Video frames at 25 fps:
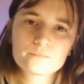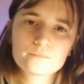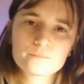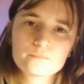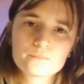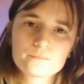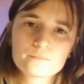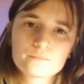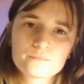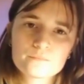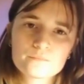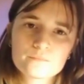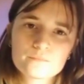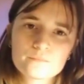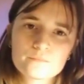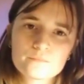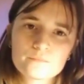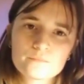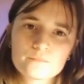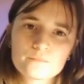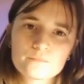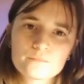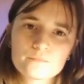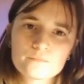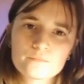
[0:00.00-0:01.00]
make a
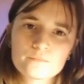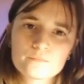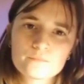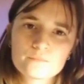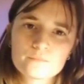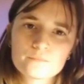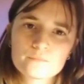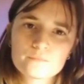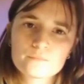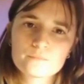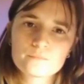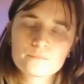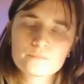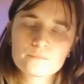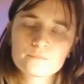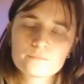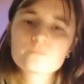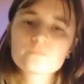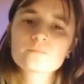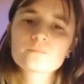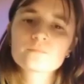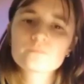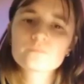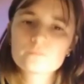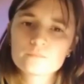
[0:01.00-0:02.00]
roots and
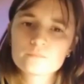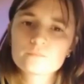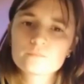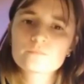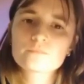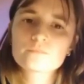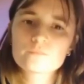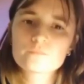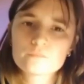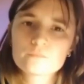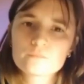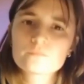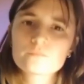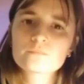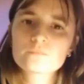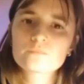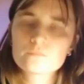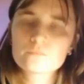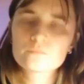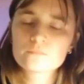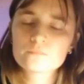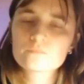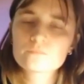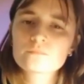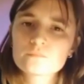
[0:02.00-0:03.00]
kind of settle in the
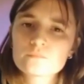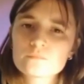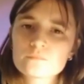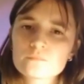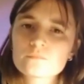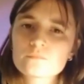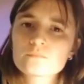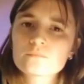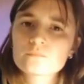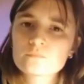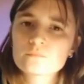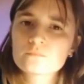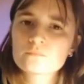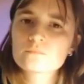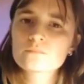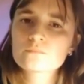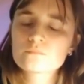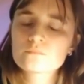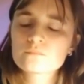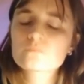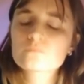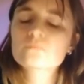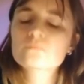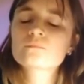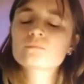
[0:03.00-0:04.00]
soil. And
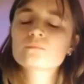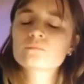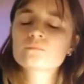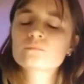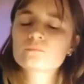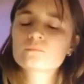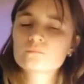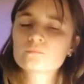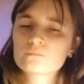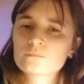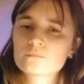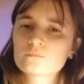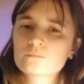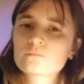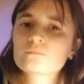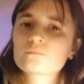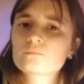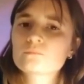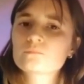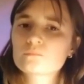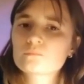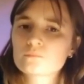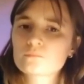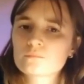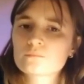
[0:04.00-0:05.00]
yeah,
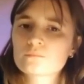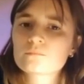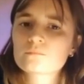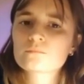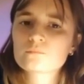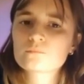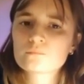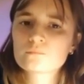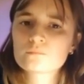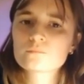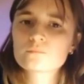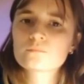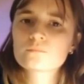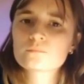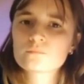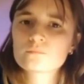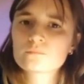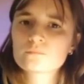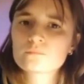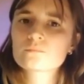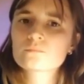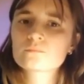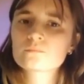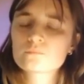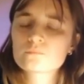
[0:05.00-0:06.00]
but
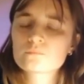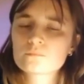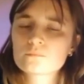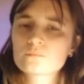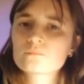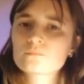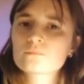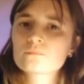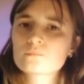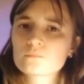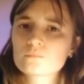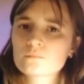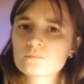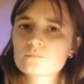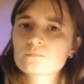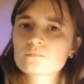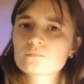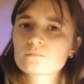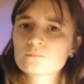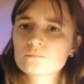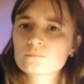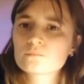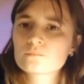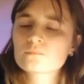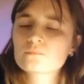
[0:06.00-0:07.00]
from the next year they
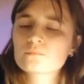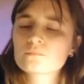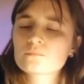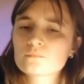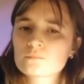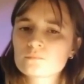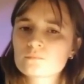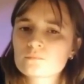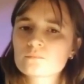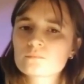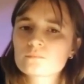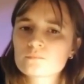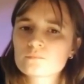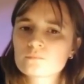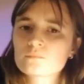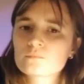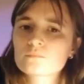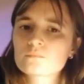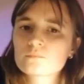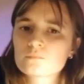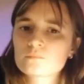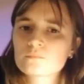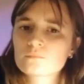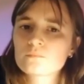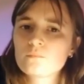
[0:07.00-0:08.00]
need
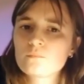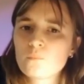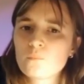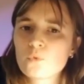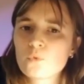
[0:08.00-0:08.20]
fertilizer.